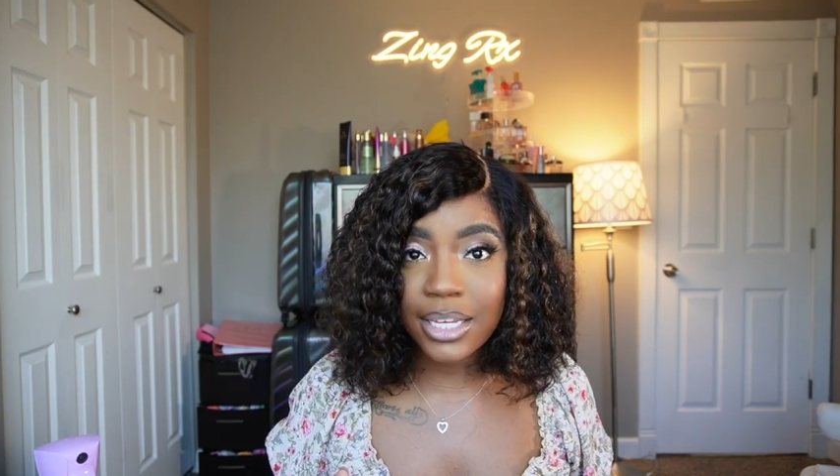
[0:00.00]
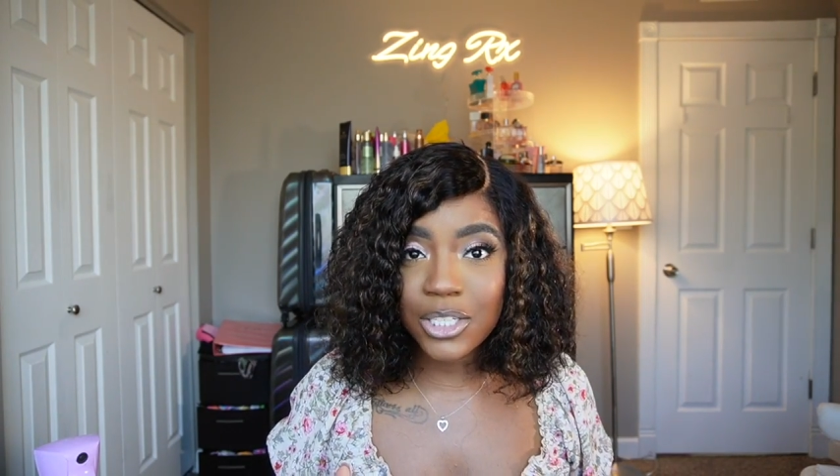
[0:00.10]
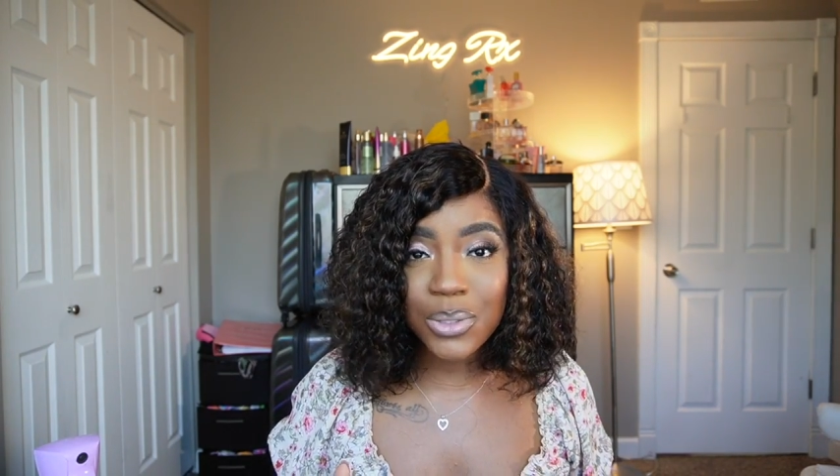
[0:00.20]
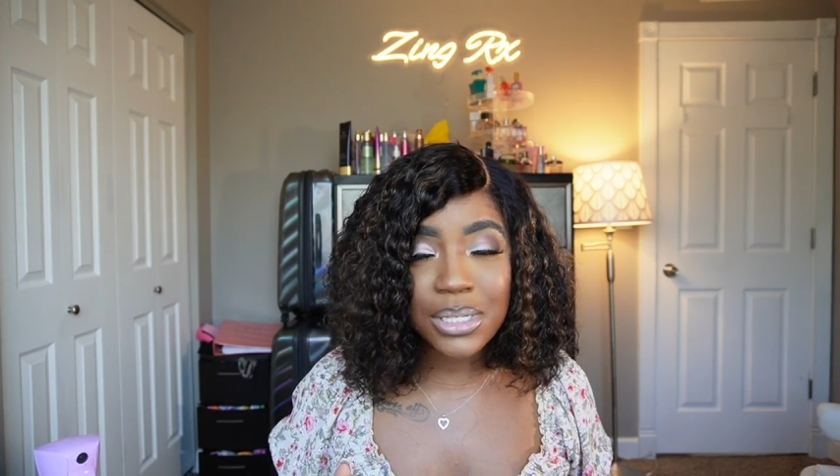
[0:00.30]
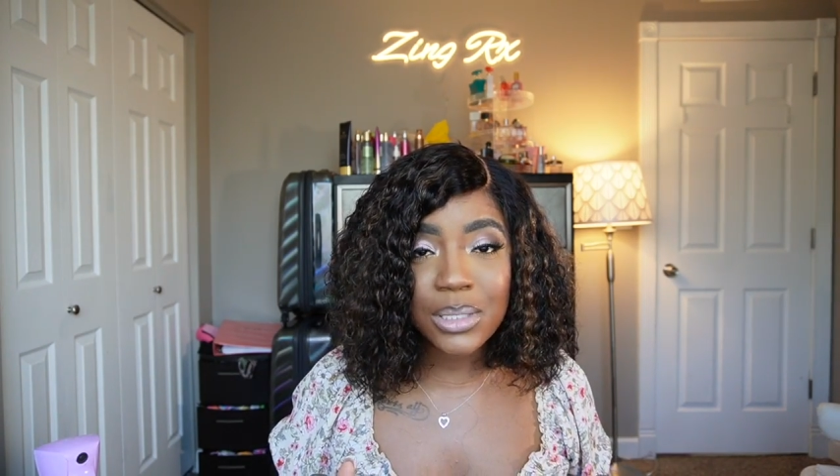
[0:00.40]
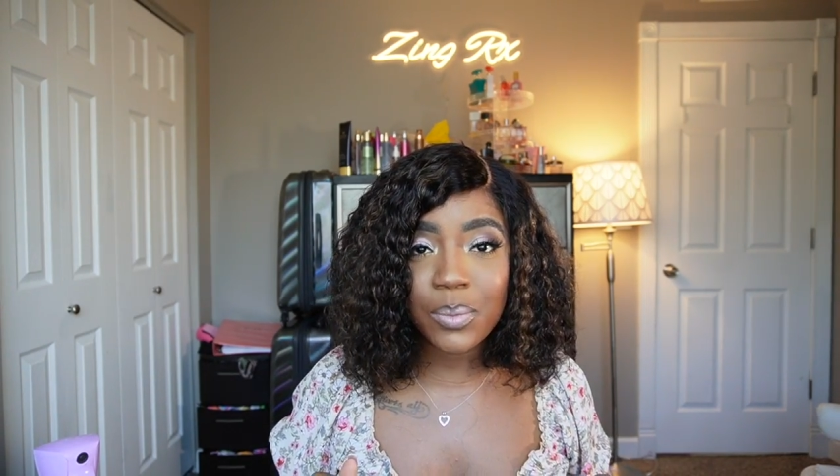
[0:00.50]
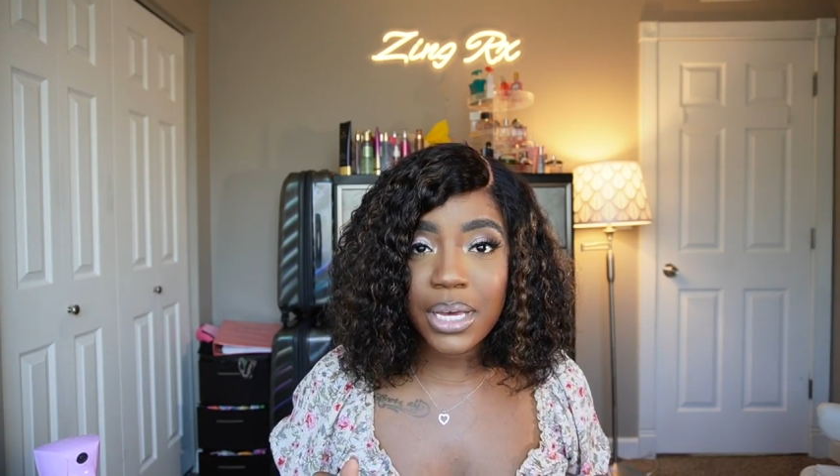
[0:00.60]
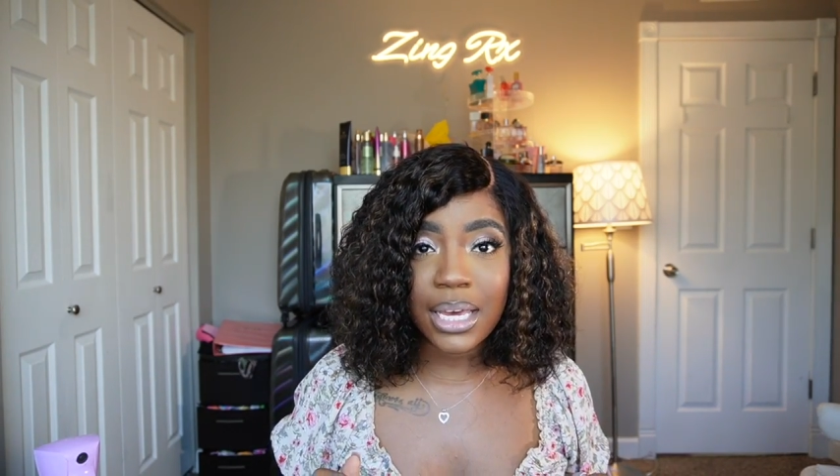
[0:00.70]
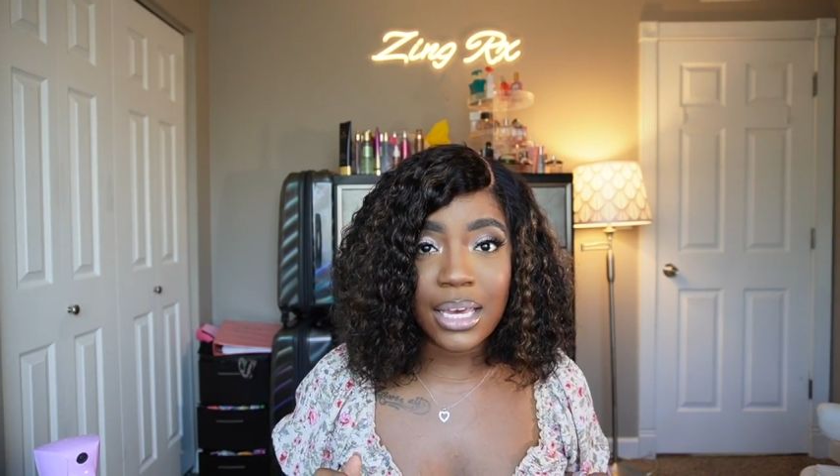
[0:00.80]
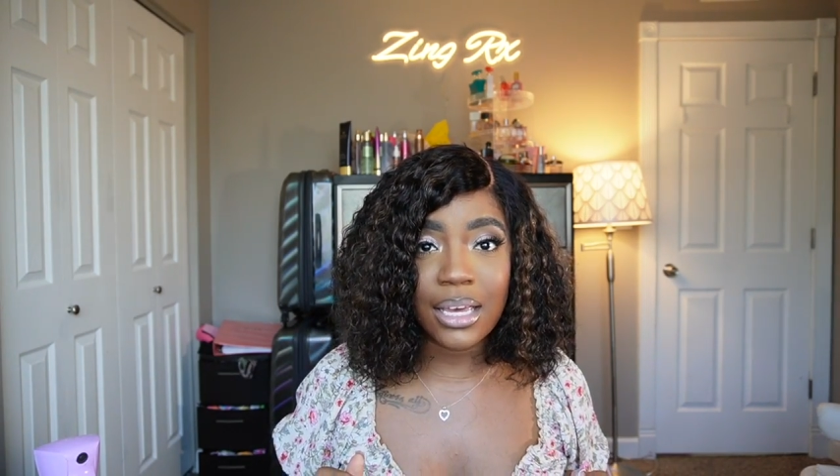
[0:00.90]
Get you this
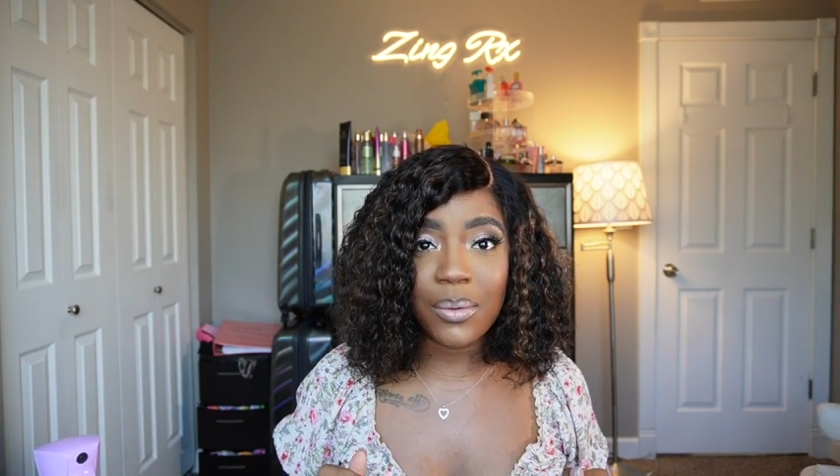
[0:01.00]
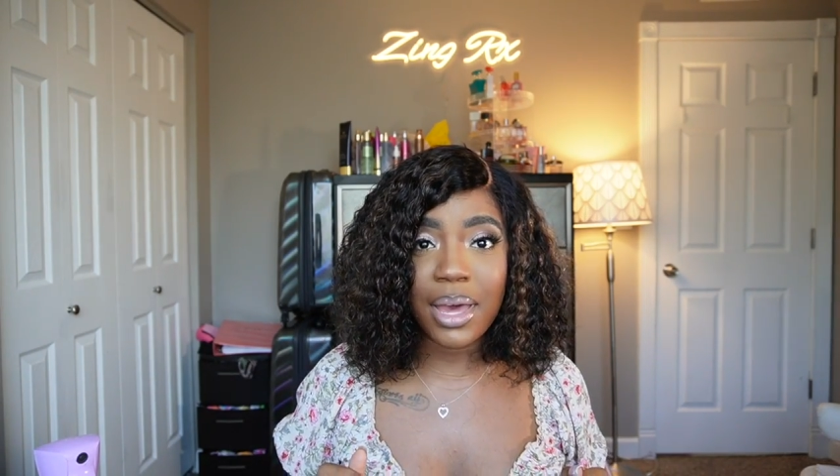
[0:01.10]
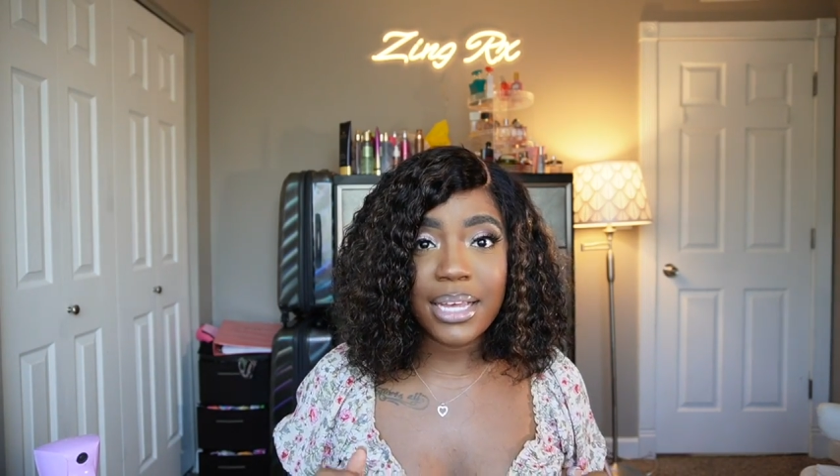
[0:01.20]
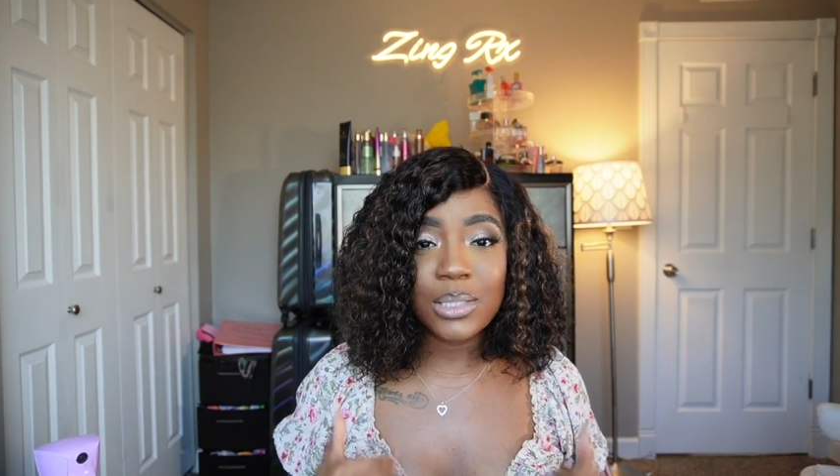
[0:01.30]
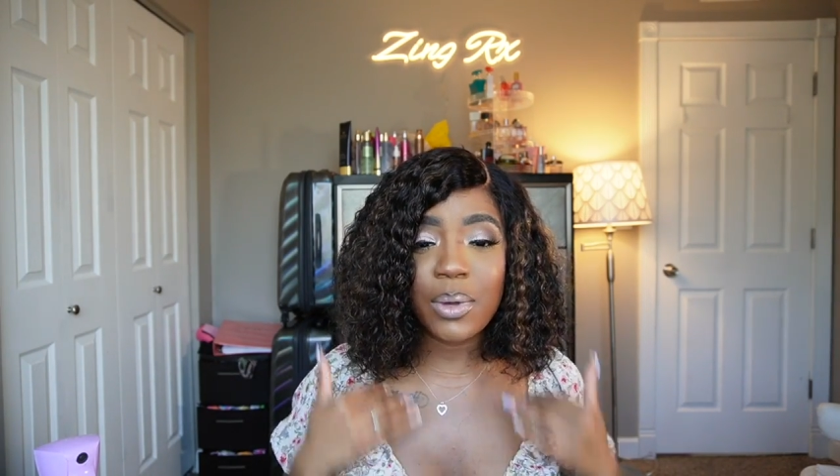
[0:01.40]
wig, okay?